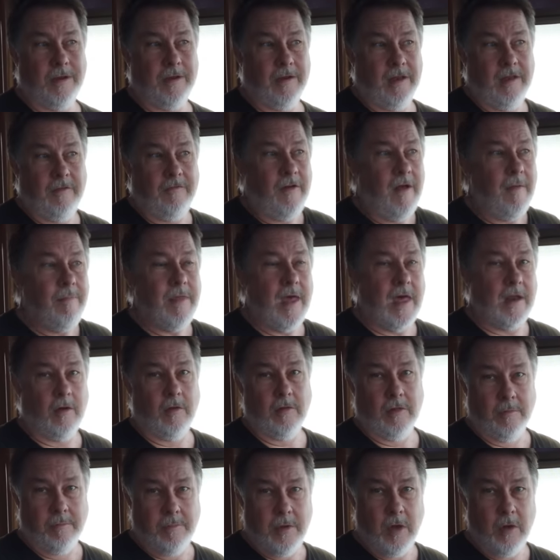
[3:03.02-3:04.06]
but if I'm not
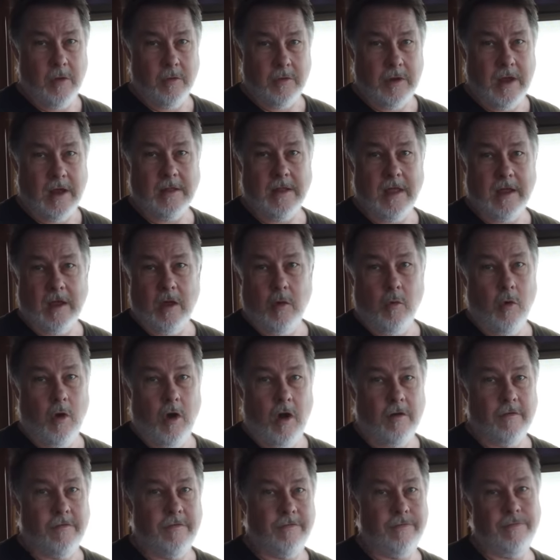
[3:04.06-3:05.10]
on the boat and they go
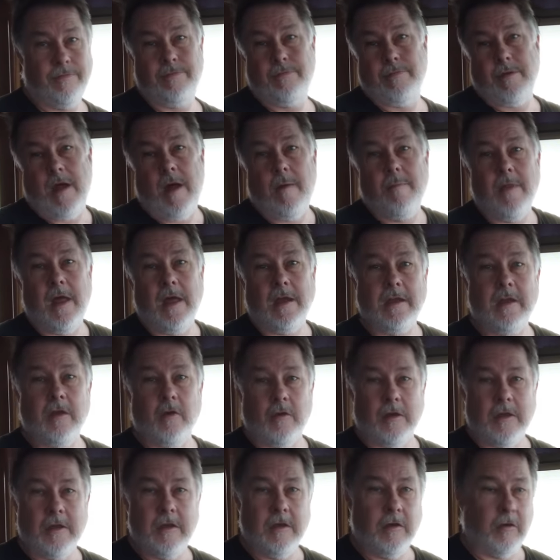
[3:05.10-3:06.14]
off, I'm not
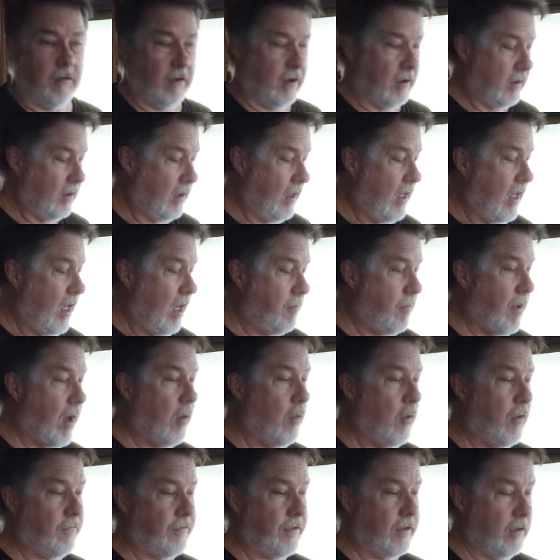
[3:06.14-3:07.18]
here to hear it.
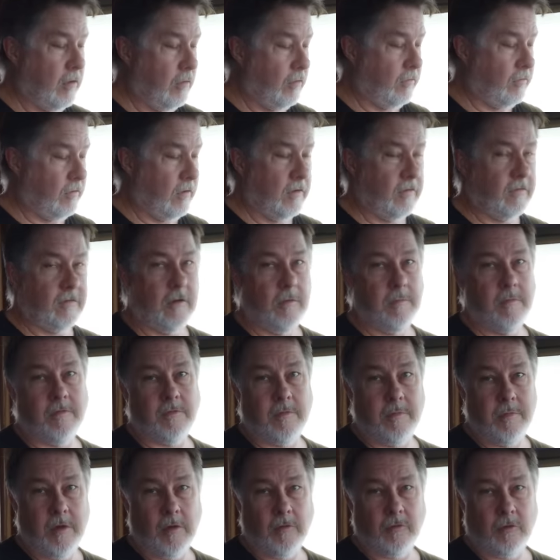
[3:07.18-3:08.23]
But with the new system,
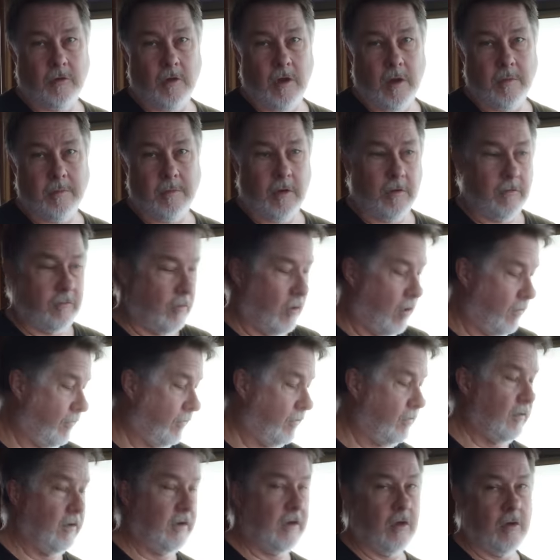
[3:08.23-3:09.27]
if the bilge alarm goes off,
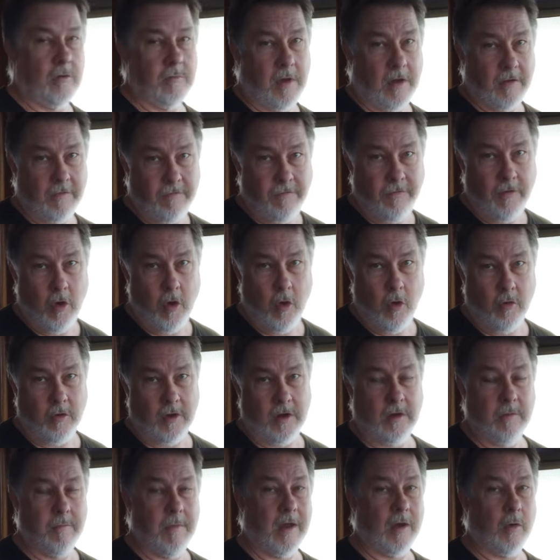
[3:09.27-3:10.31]
it's going to go to my
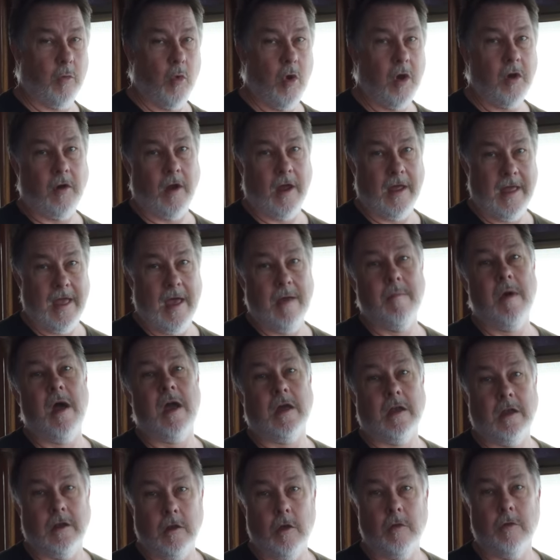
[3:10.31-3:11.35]
phone, and no matter where I am,
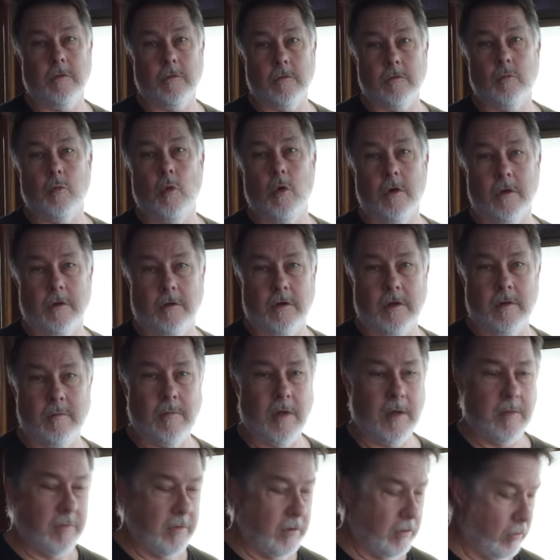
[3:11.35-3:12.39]
I'm going to know there's water in
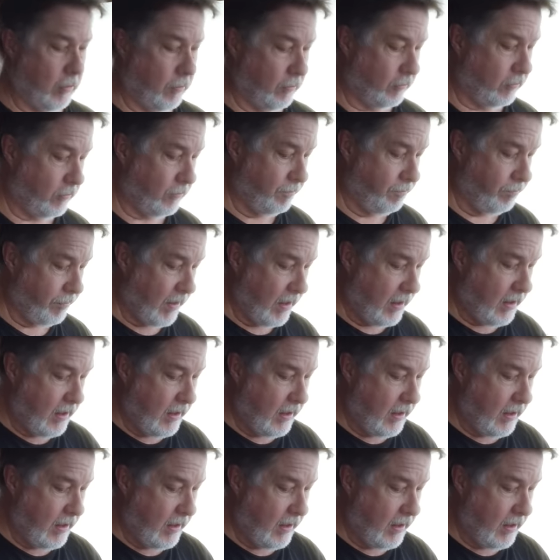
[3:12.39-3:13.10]
my bilge.